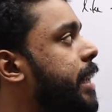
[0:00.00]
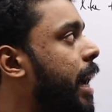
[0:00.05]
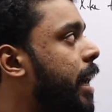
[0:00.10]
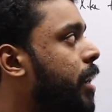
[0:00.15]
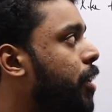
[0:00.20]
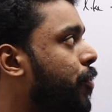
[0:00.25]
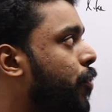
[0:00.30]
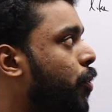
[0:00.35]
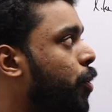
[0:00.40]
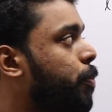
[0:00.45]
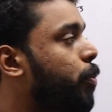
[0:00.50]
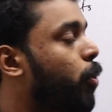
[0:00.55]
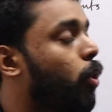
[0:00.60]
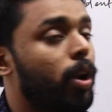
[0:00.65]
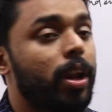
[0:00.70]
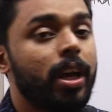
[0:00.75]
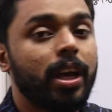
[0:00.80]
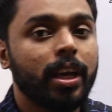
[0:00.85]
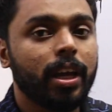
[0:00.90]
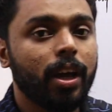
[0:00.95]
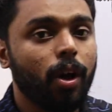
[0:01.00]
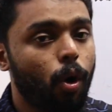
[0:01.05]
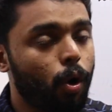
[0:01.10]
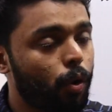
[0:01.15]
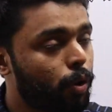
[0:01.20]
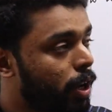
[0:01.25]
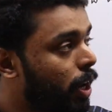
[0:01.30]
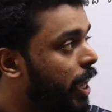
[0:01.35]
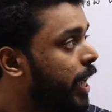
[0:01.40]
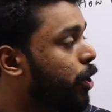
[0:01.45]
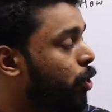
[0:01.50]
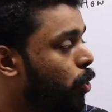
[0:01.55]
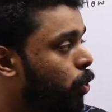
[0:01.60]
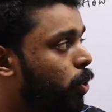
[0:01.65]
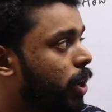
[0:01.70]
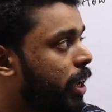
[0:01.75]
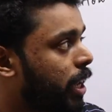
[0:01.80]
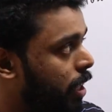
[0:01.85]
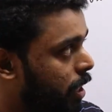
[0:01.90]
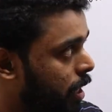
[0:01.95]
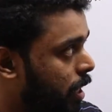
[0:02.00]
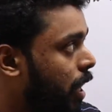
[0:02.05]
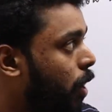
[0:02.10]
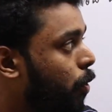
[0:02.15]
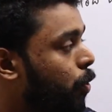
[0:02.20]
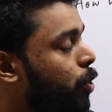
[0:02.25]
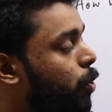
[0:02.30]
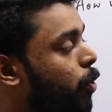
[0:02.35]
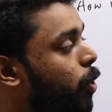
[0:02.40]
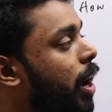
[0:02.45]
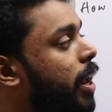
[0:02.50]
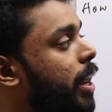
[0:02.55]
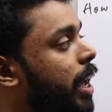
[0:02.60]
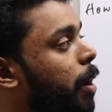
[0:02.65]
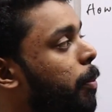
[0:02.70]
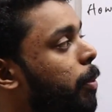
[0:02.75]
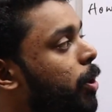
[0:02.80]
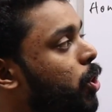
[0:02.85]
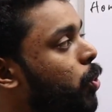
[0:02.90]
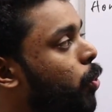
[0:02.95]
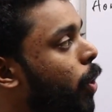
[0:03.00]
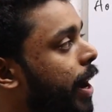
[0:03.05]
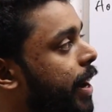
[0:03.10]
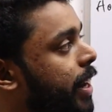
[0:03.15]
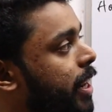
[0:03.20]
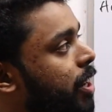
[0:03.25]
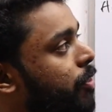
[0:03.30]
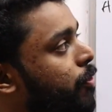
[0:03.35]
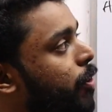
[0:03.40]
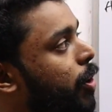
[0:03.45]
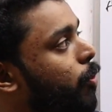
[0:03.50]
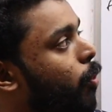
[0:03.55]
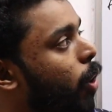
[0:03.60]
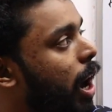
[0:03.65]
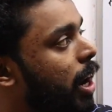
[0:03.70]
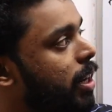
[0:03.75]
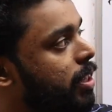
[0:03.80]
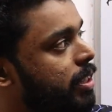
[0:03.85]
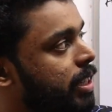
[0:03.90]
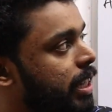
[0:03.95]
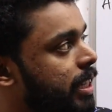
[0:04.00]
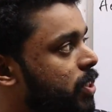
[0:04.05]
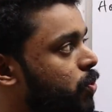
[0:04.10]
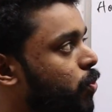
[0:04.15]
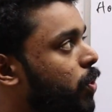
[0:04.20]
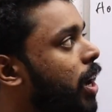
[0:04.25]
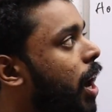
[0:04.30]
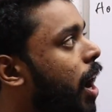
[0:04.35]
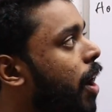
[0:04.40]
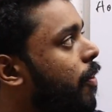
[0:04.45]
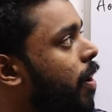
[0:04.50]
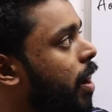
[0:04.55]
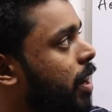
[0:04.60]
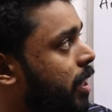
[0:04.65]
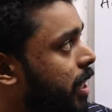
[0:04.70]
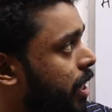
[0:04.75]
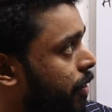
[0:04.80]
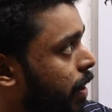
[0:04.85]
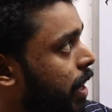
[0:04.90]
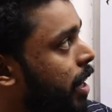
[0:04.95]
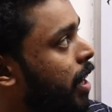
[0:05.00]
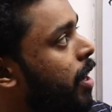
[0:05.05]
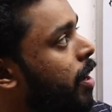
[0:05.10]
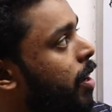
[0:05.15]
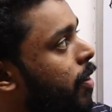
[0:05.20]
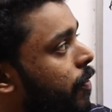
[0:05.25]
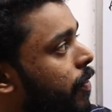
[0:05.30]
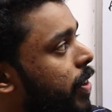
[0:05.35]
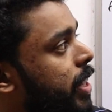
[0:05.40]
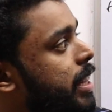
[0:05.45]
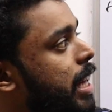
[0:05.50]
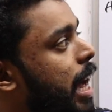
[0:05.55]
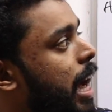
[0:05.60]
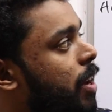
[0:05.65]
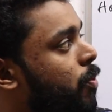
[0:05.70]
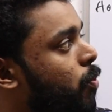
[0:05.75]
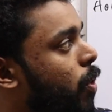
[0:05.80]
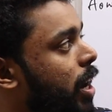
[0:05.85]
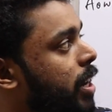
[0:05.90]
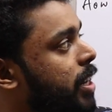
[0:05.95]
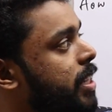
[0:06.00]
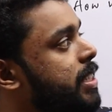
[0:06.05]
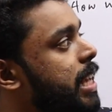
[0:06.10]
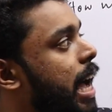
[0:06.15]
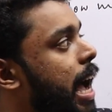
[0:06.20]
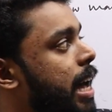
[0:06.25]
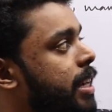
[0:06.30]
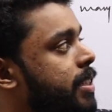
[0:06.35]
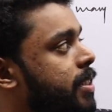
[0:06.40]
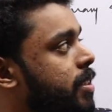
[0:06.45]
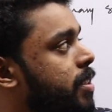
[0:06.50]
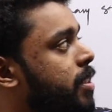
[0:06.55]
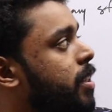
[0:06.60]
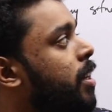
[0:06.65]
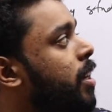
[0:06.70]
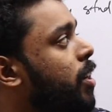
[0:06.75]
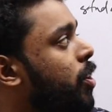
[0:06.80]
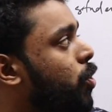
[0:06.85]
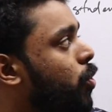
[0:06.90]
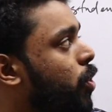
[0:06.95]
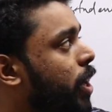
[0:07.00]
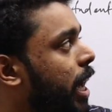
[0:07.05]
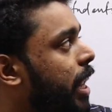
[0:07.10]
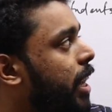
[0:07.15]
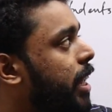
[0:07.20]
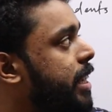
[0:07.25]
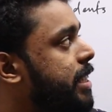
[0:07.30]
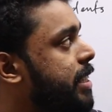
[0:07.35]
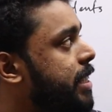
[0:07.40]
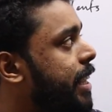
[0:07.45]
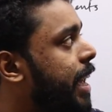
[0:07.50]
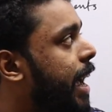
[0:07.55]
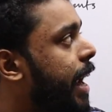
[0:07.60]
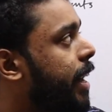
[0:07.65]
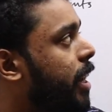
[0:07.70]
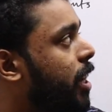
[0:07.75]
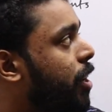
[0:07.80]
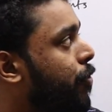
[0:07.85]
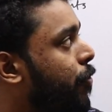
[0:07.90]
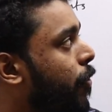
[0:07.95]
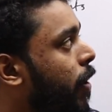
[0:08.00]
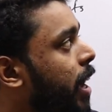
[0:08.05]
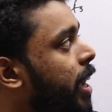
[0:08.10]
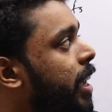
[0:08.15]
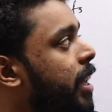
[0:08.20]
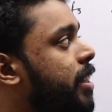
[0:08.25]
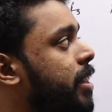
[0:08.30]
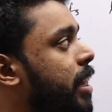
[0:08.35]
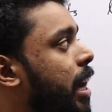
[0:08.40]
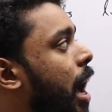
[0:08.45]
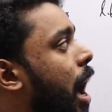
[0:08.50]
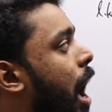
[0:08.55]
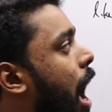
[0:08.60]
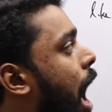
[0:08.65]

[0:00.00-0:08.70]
and football? Okay, now you are able to identify what things we have given with and what is asked. You can easily identify the